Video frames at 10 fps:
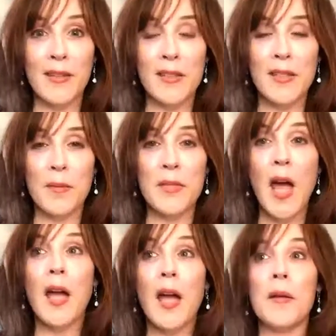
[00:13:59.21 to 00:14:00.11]
that
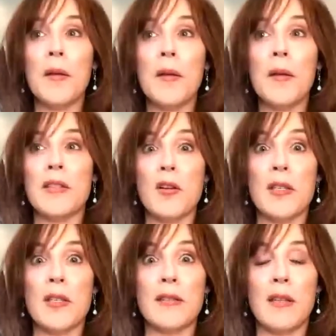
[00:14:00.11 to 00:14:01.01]
sometimes
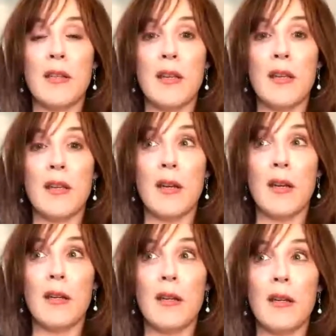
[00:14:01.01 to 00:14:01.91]
there's
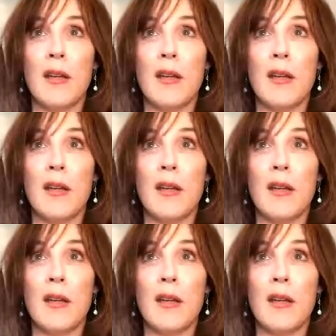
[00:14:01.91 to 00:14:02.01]
a